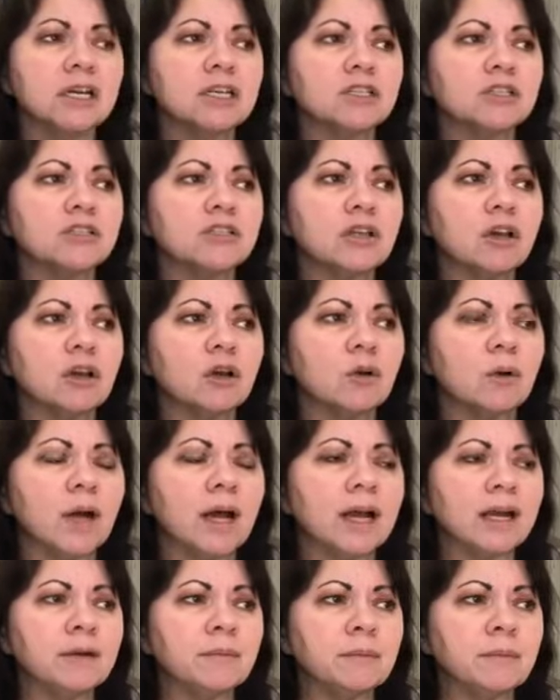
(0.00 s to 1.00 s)
So
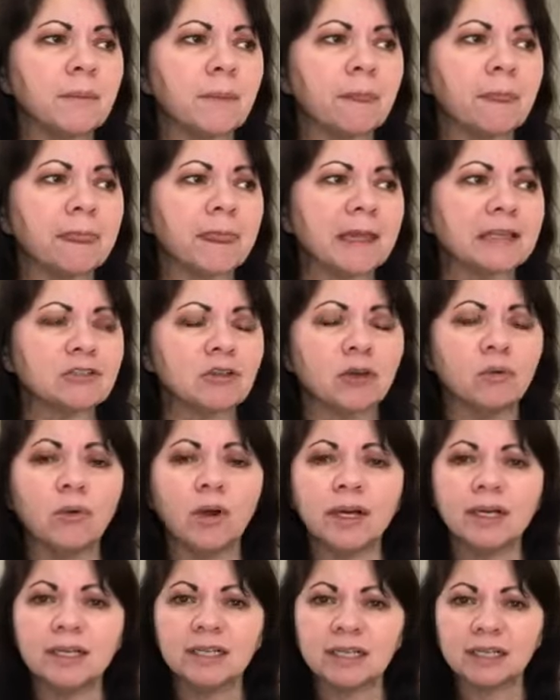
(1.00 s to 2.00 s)
I
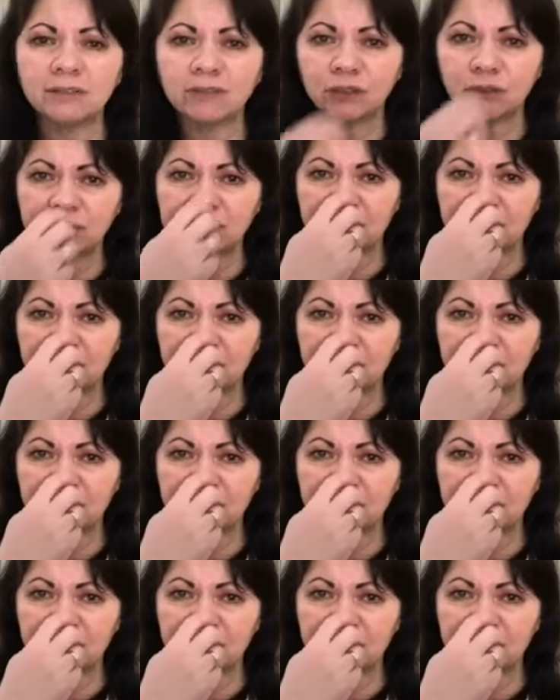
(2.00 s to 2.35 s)
wanted to give you